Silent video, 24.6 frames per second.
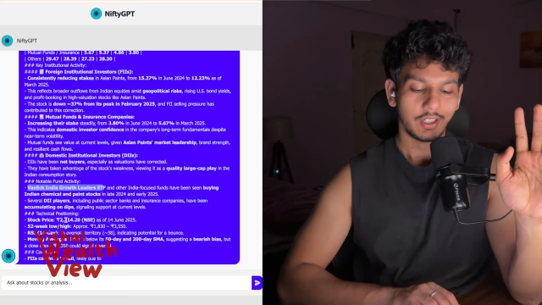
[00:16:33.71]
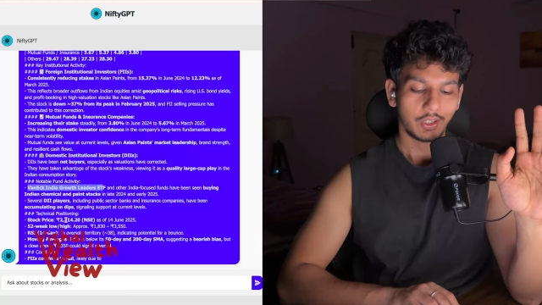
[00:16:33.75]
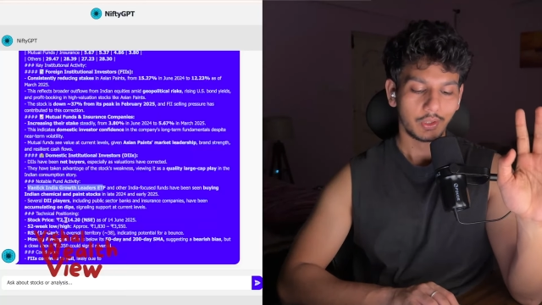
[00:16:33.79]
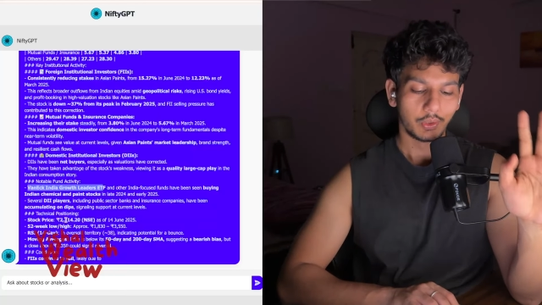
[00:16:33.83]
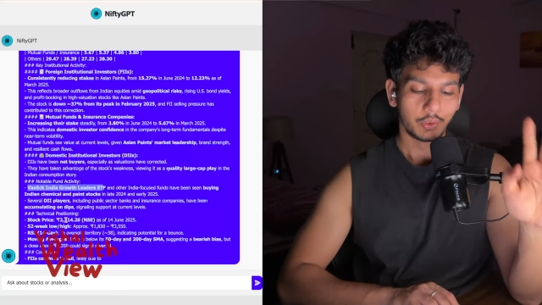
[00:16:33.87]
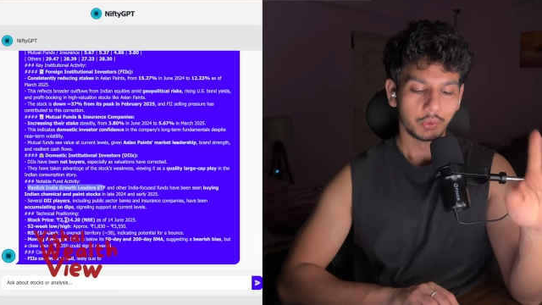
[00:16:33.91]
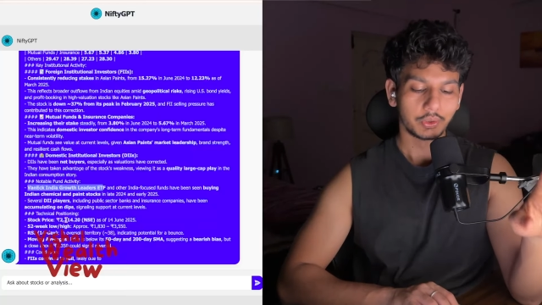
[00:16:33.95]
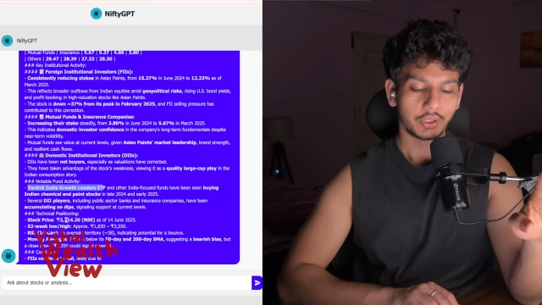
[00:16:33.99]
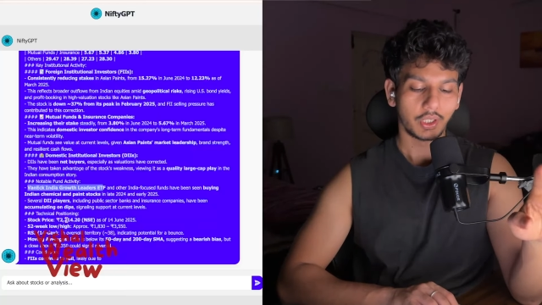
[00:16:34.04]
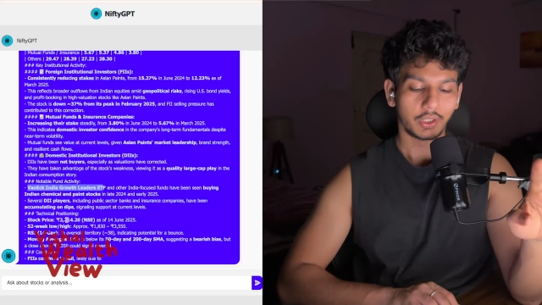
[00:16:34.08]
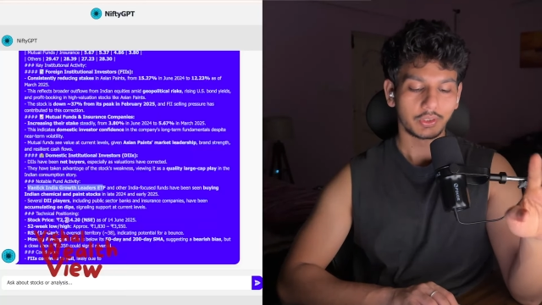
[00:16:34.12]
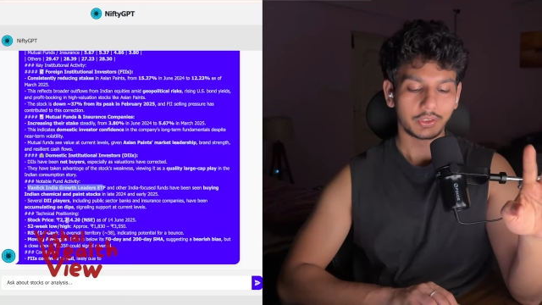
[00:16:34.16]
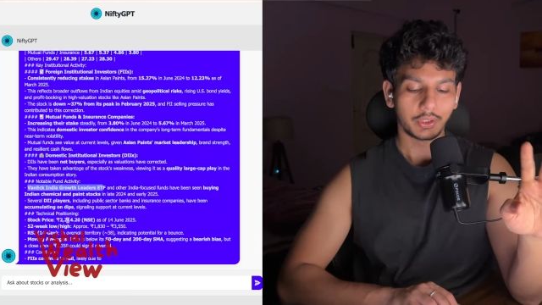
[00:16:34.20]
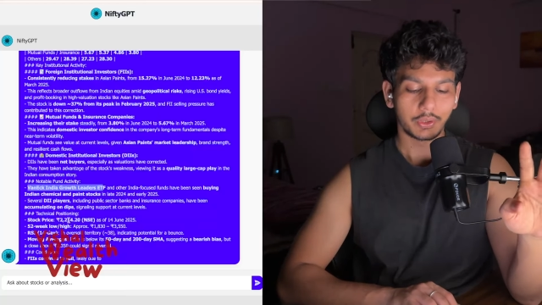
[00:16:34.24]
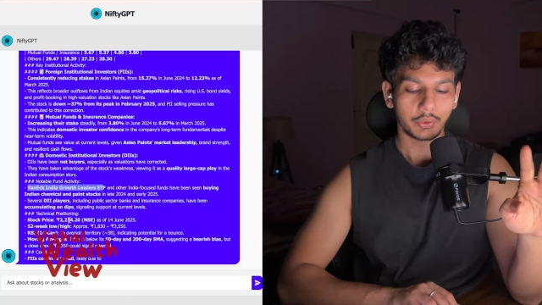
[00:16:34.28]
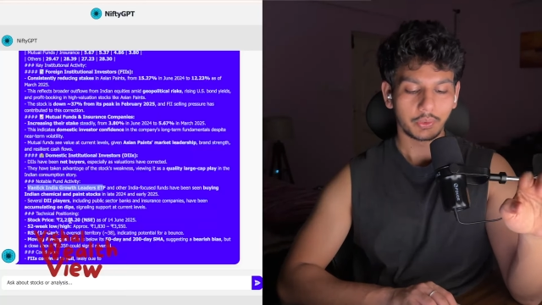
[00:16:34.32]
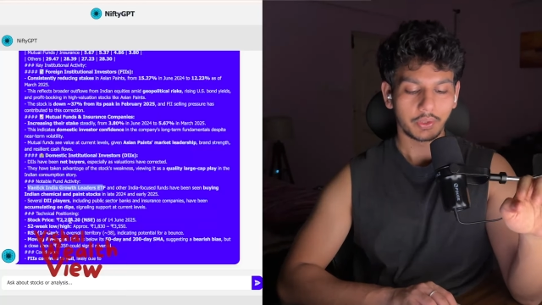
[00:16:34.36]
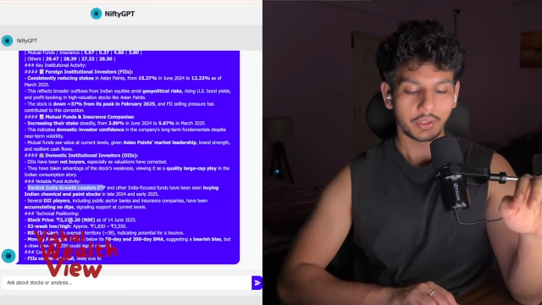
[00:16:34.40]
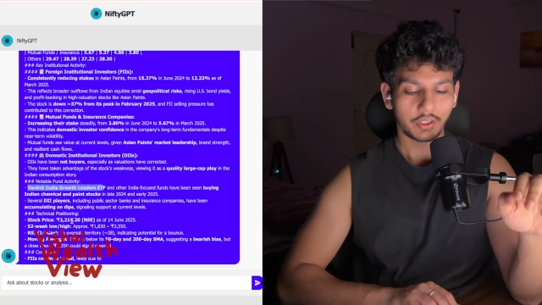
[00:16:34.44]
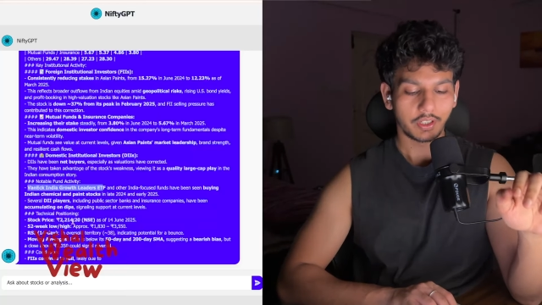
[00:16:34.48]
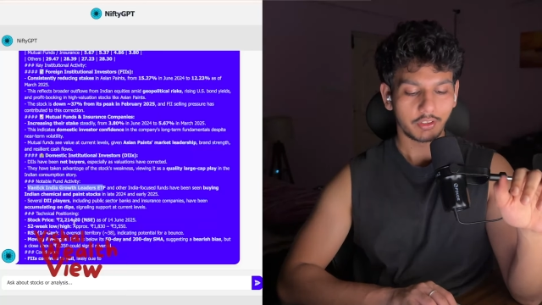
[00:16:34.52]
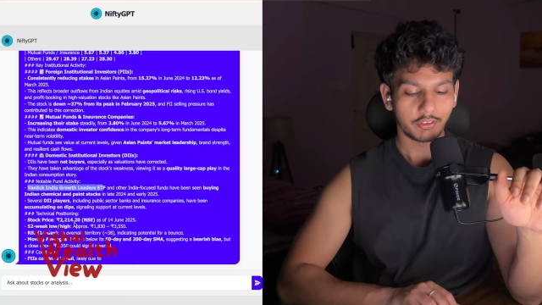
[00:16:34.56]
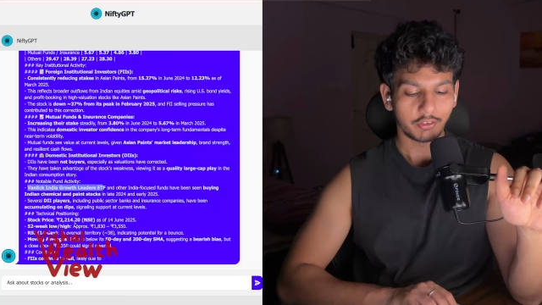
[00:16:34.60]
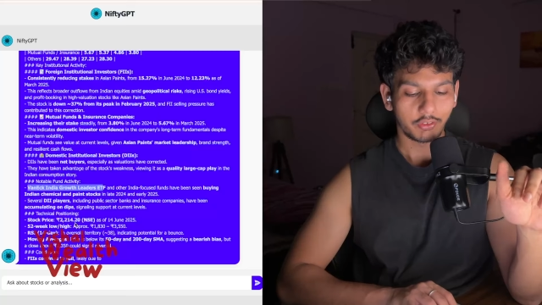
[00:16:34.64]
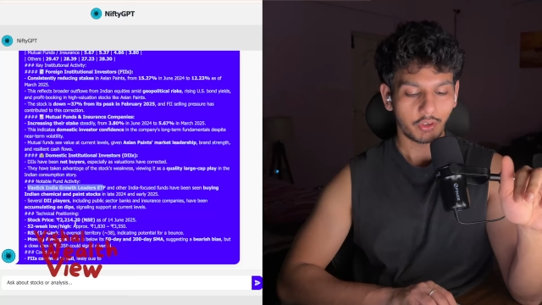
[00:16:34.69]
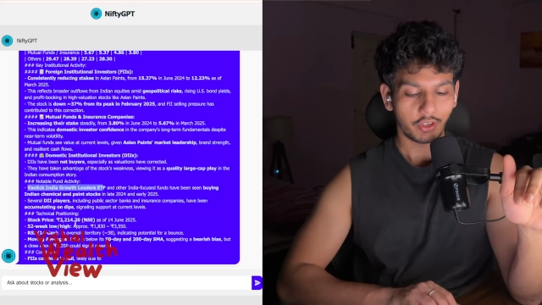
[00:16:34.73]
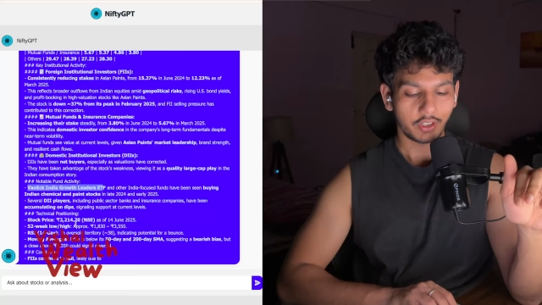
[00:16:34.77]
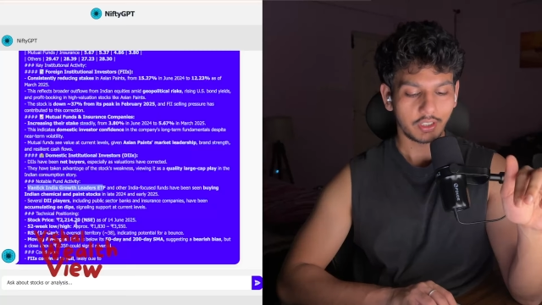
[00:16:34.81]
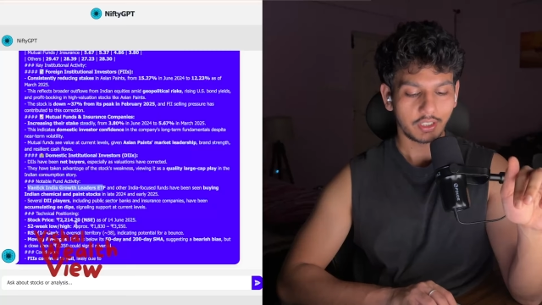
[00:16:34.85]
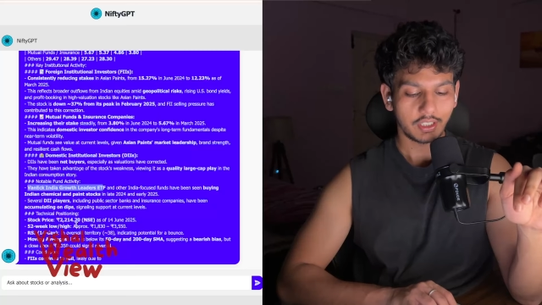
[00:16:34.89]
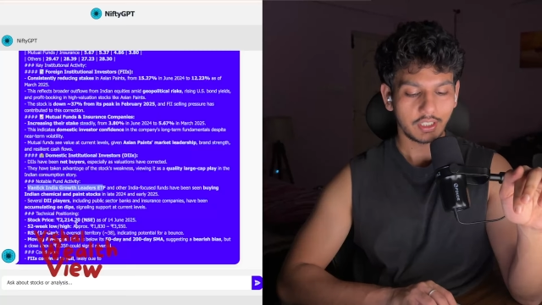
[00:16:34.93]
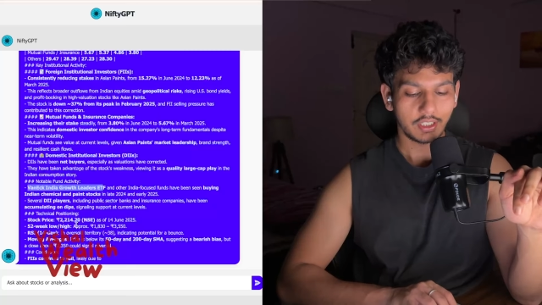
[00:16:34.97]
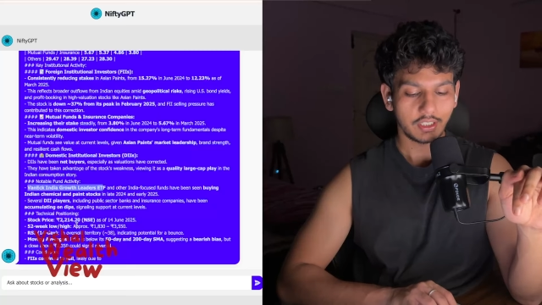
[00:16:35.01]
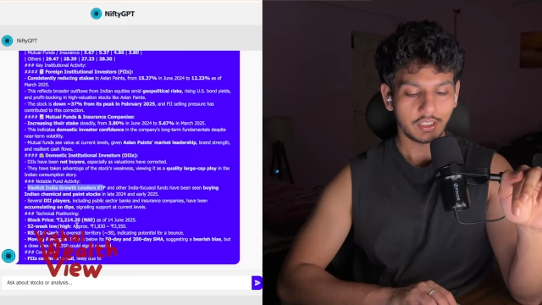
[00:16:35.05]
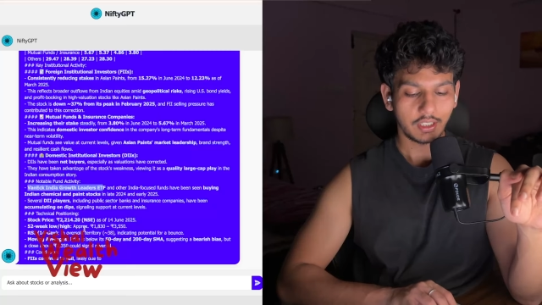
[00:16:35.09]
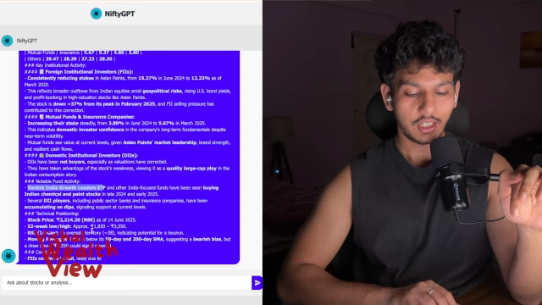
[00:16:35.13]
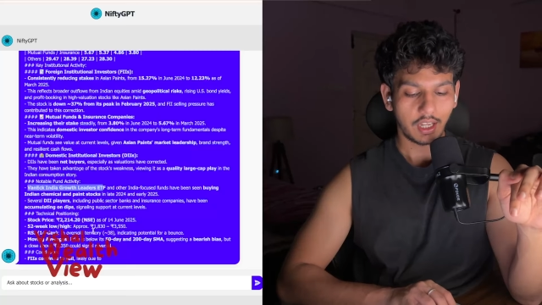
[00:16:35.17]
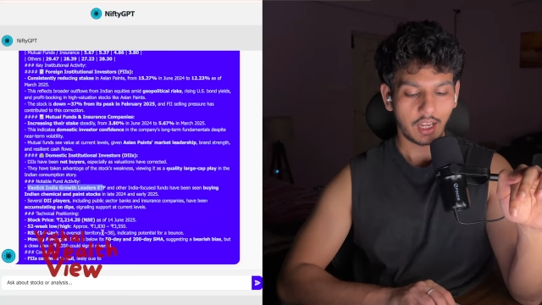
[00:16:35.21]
2,214,